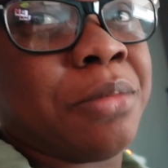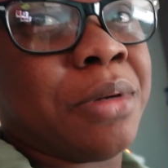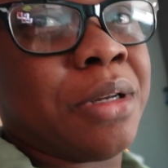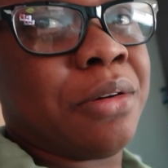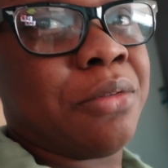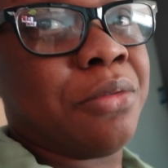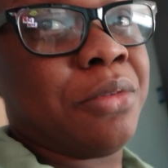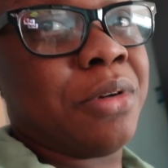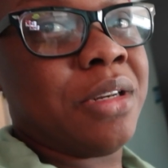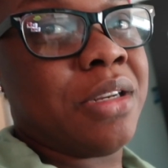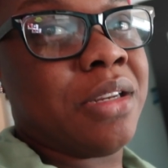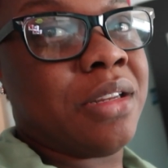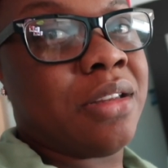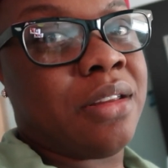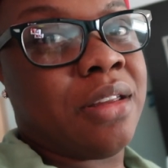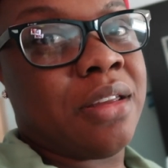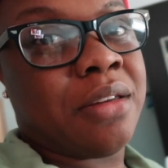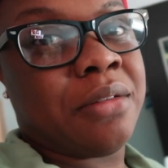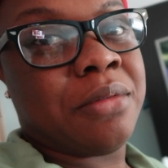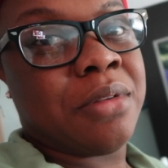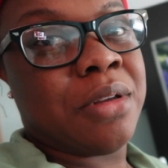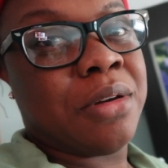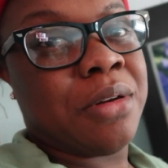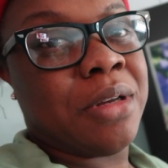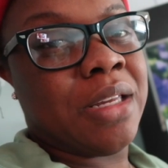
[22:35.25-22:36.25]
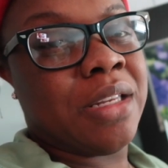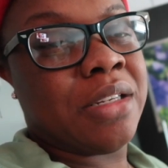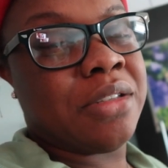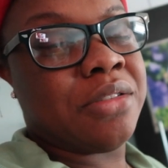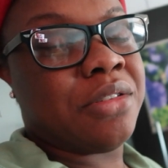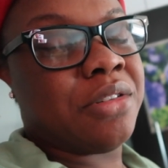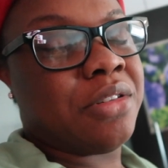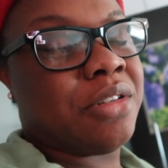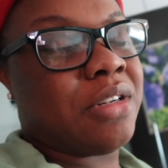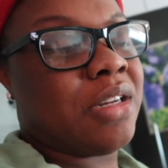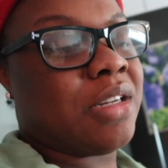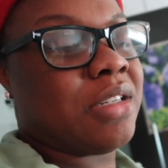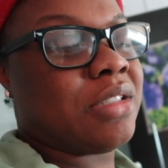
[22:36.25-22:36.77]
but we didn't give no
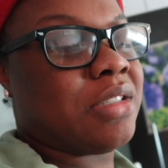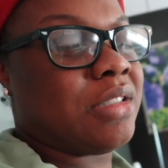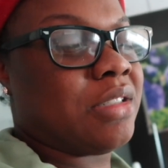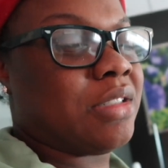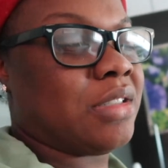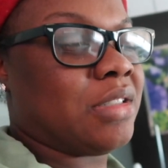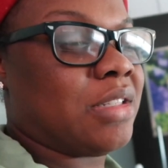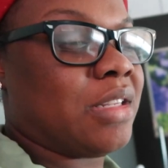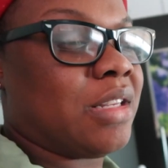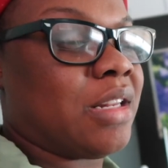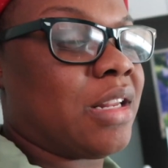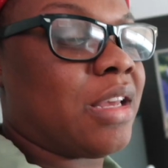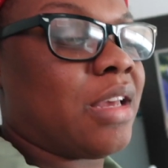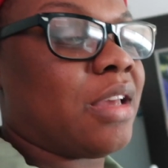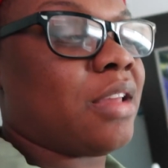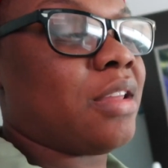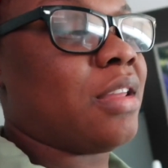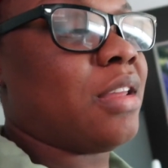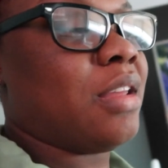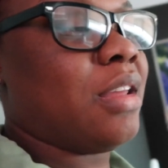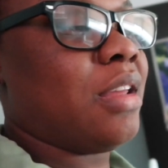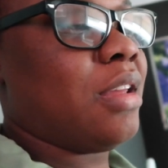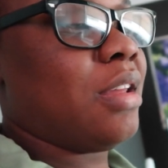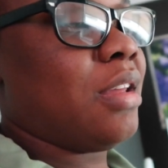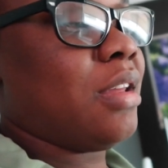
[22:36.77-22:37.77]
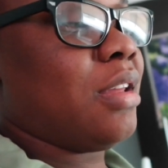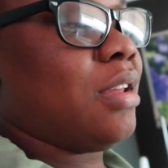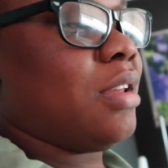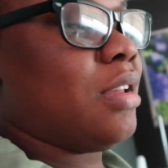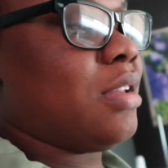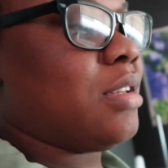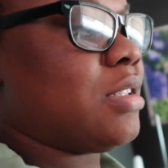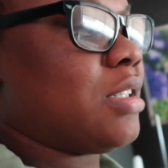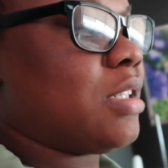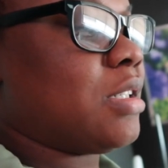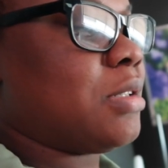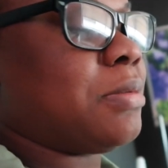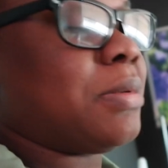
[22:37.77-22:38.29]
introductions to that.
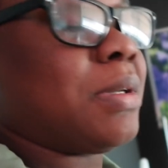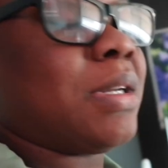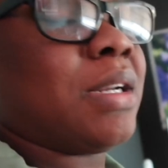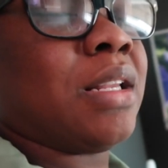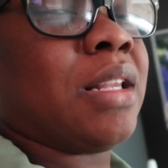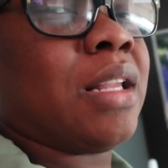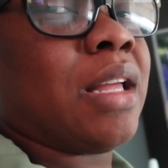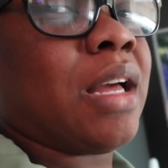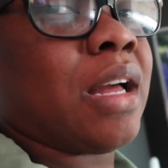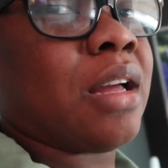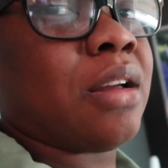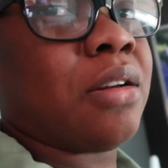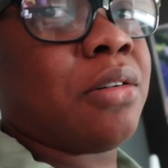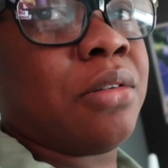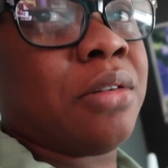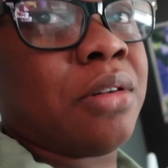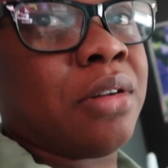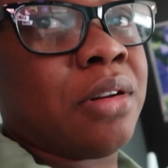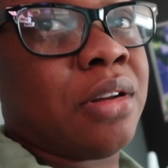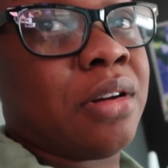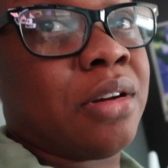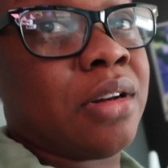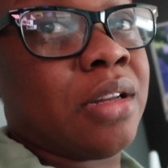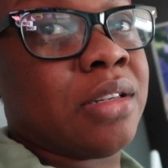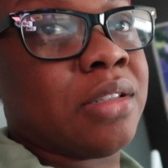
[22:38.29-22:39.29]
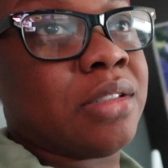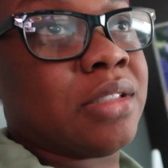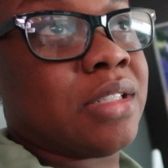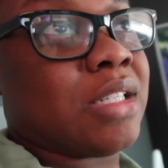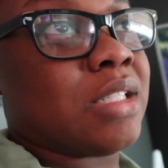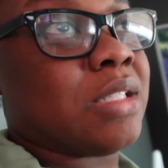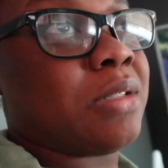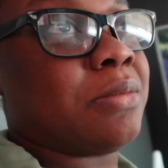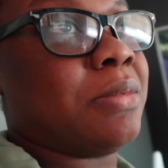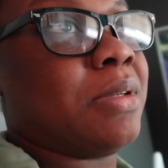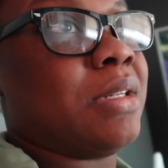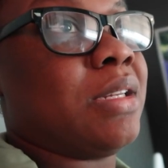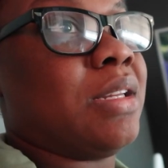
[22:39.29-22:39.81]
It's just been a lot going on,
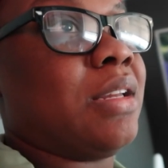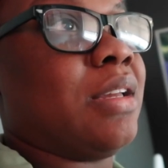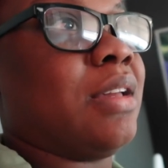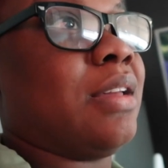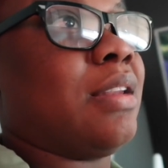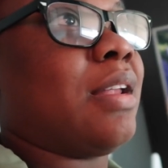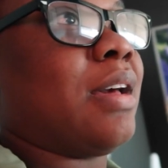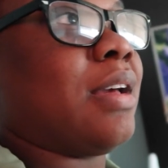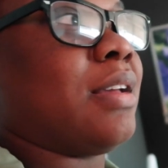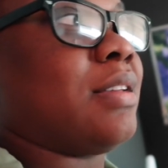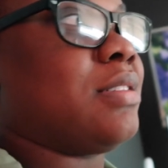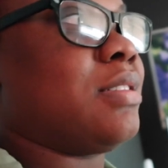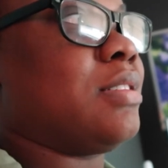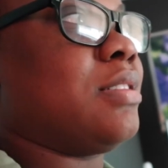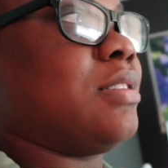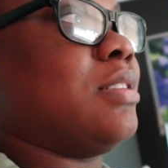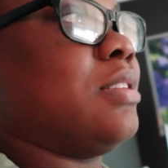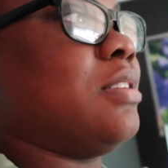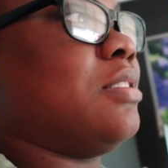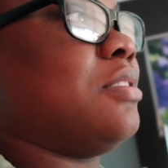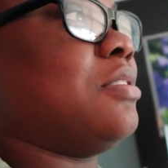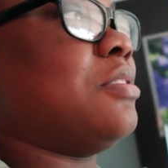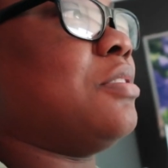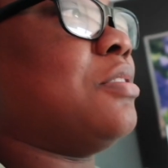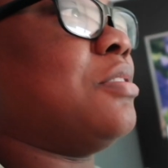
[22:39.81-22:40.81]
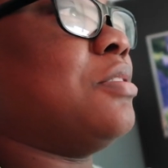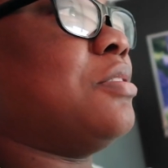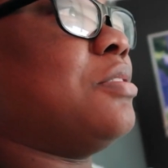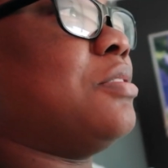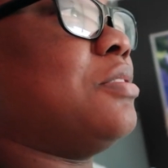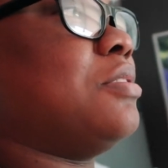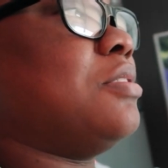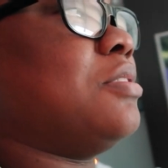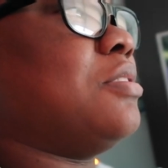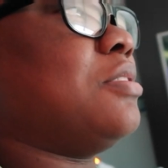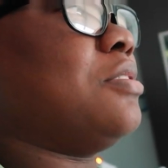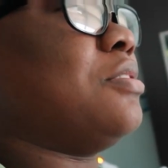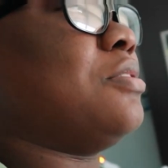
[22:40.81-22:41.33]
Justman, and I still
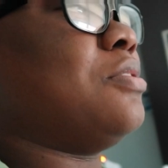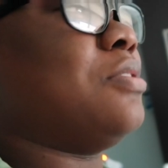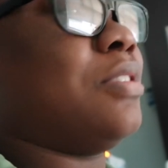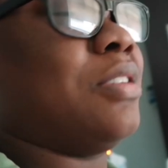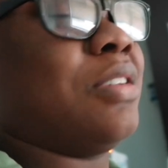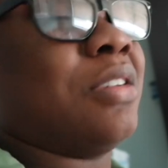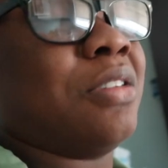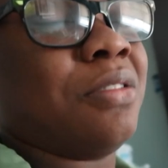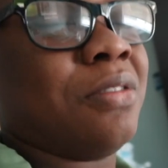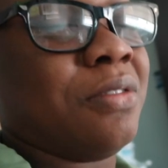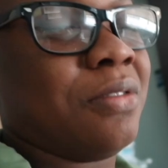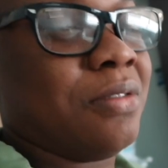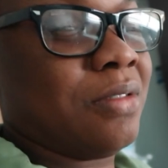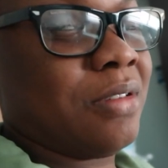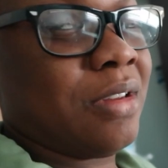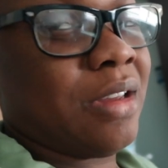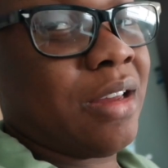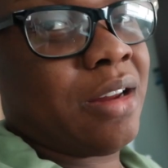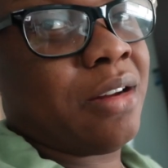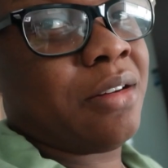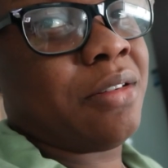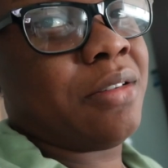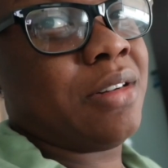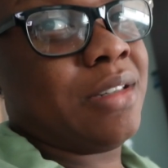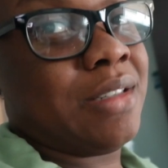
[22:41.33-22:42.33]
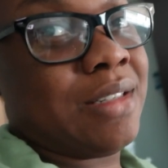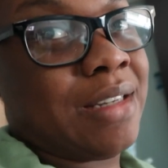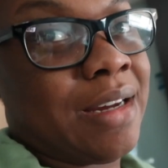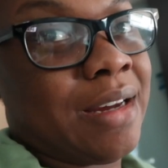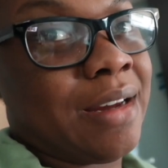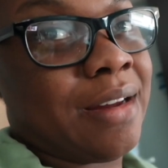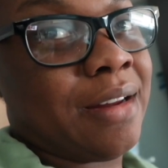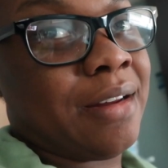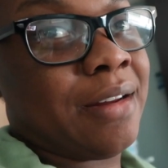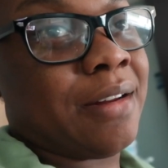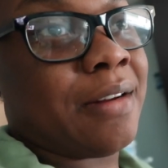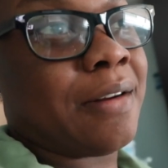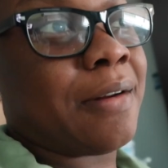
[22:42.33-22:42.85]
feel very
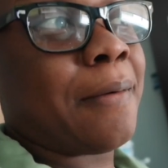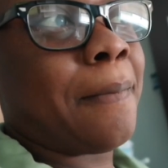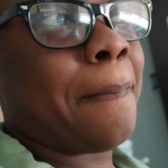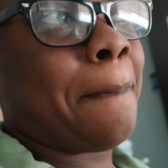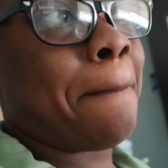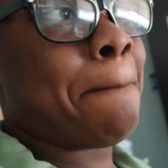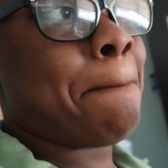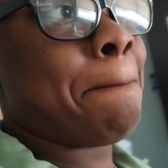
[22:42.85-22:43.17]
tired.